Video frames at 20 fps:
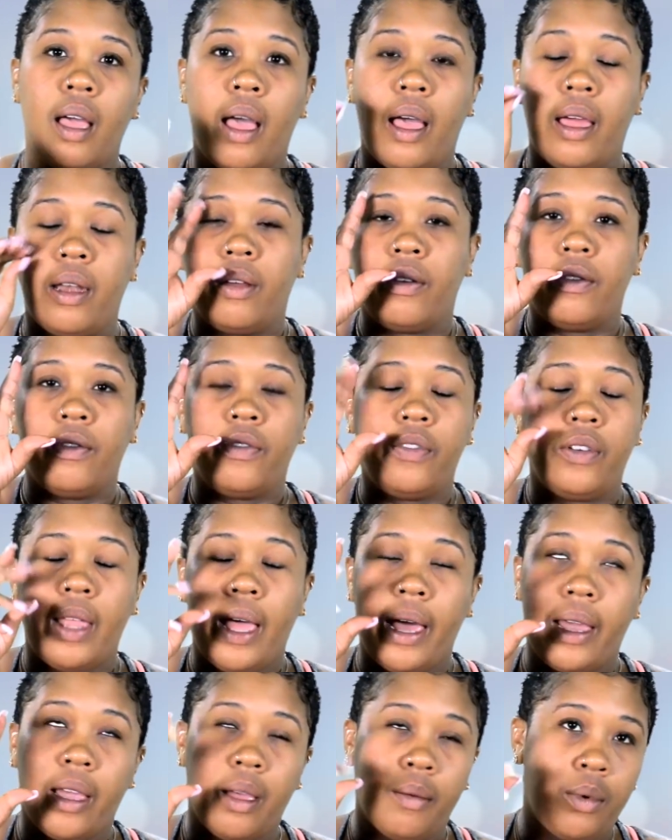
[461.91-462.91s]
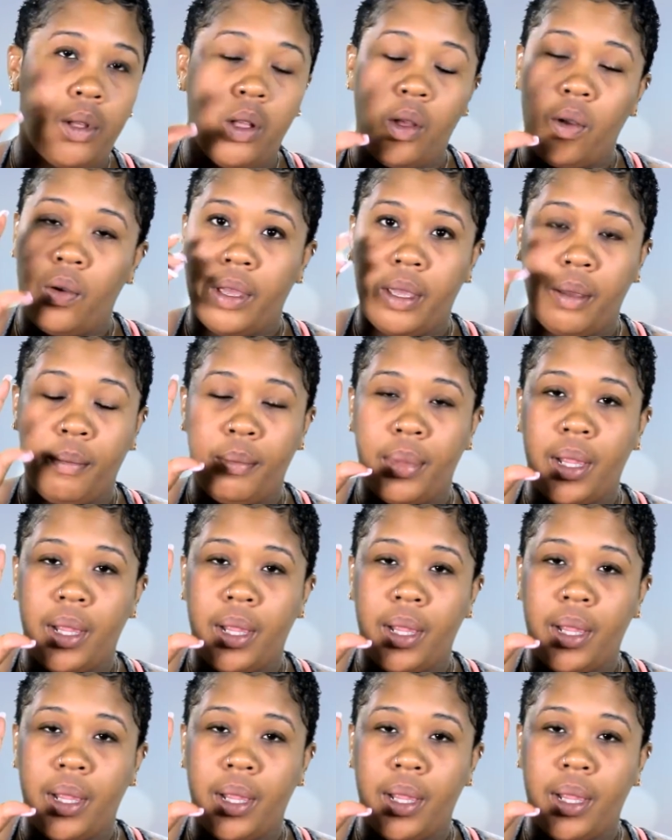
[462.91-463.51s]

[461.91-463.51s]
I don't feel like I'm going